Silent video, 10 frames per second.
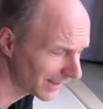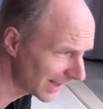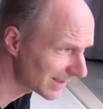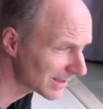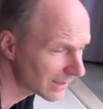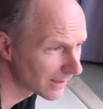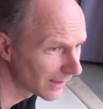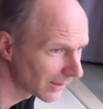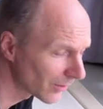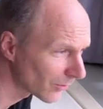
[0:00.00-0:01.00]
nicely
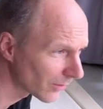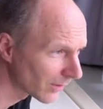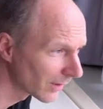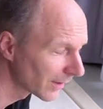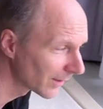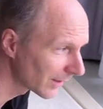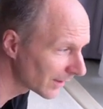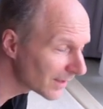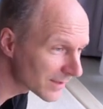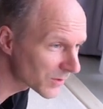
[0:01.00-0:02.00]
or
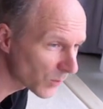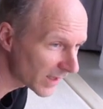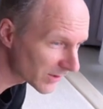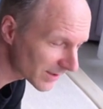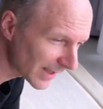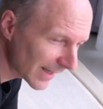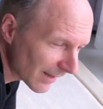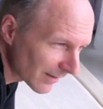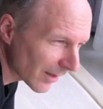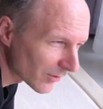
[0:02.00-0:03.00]
in its way just
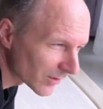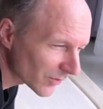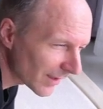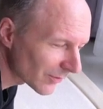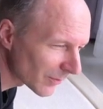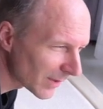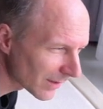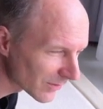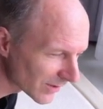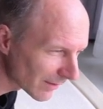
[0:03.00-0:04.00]
hanging down and try to
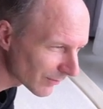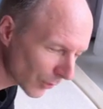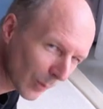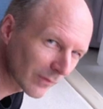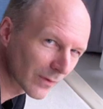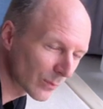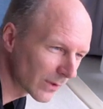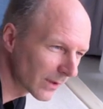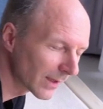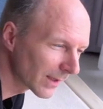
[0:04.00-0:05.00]
make yourself
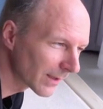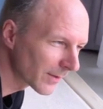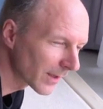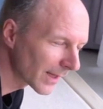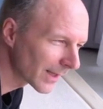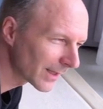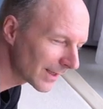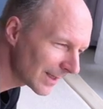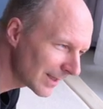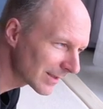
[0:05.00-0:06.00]
comfortable
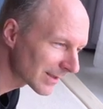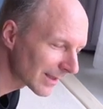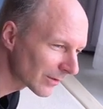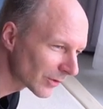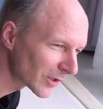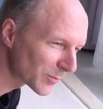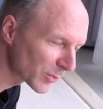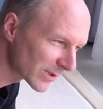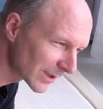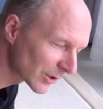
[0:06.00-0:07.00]
ease into this
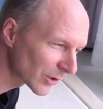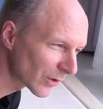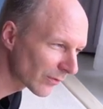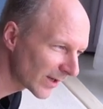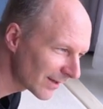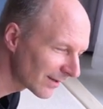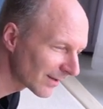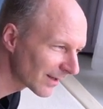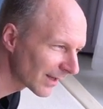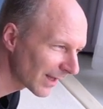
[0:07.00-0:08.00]
position of
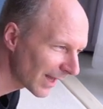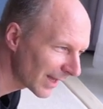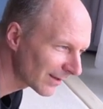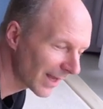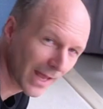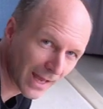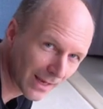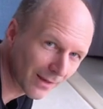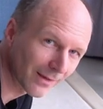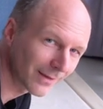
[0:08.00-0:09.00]
letting the head
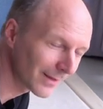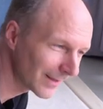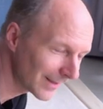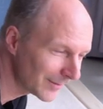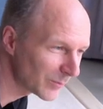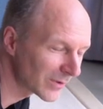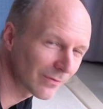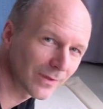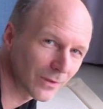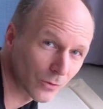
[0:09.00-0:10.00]
hang in
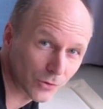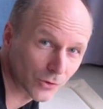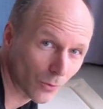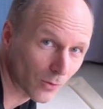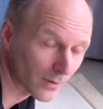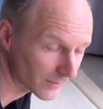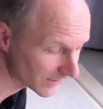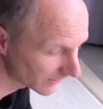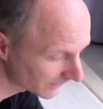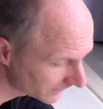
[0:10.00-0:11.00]
between your shoulders